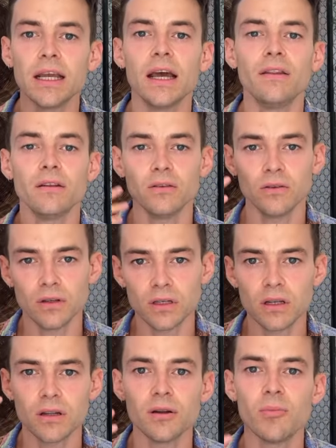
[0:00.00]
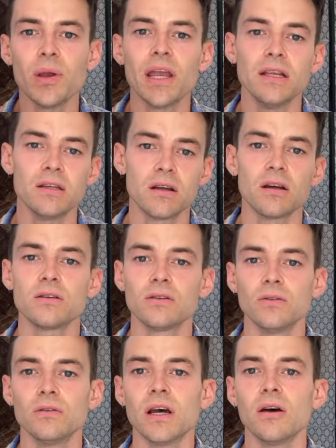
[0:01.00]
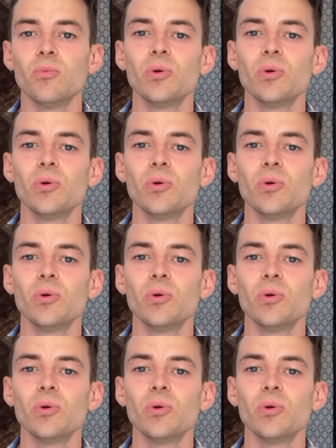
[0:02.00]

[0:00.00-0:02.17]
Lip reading: and they'll notice that their pain starts to go down,